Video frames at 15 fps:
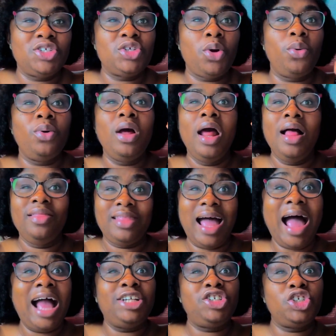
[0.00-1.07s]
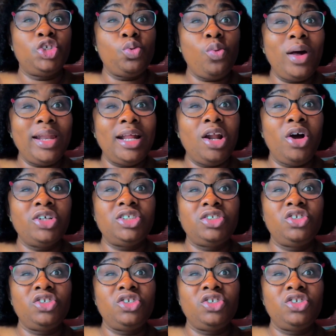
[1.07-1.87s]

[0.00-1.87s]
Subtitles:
So that I just wanted us